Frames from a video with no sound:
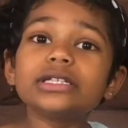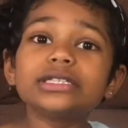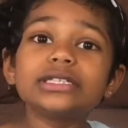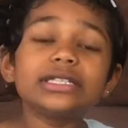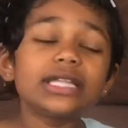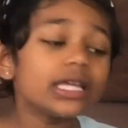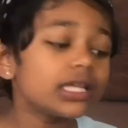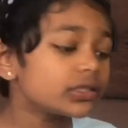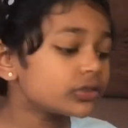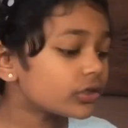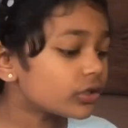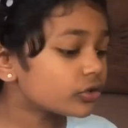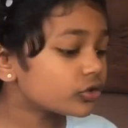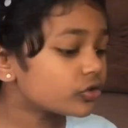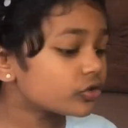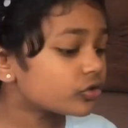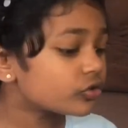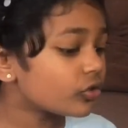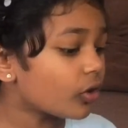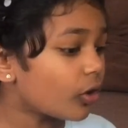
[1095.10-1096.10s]
things are
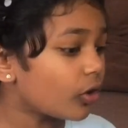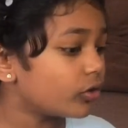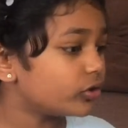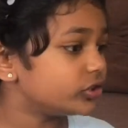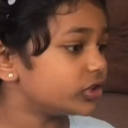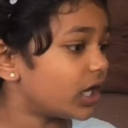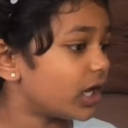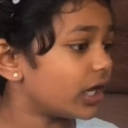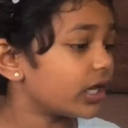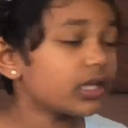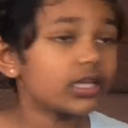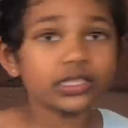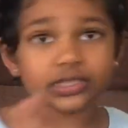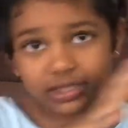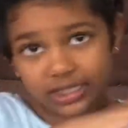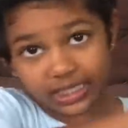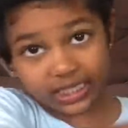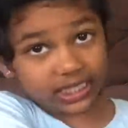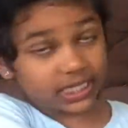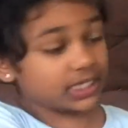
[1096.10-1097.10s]
so giant because
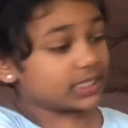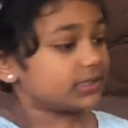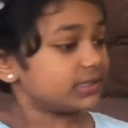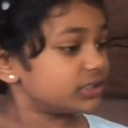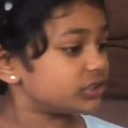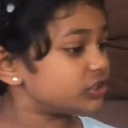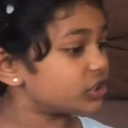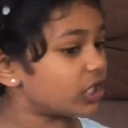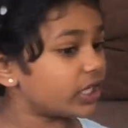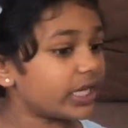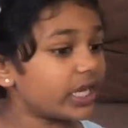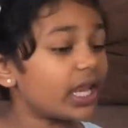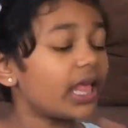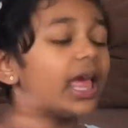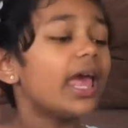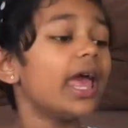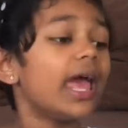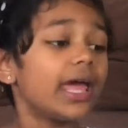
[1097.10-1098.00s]
he is a giant,